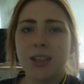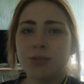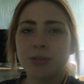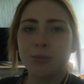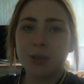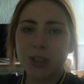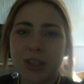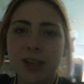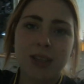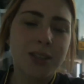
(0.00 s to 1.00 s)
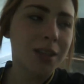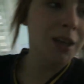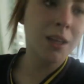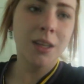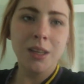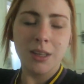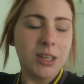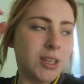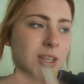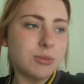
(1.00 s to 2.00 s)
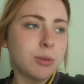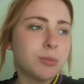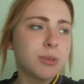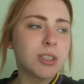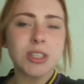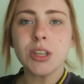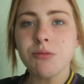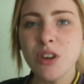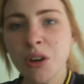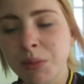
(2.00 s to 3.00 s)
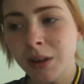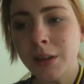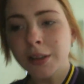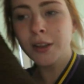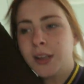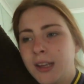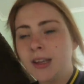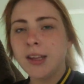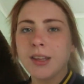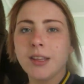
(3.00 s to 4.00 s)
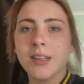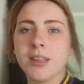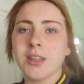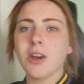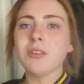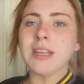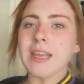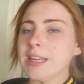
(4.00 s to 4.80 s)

This room was just. This room was just a room. Holy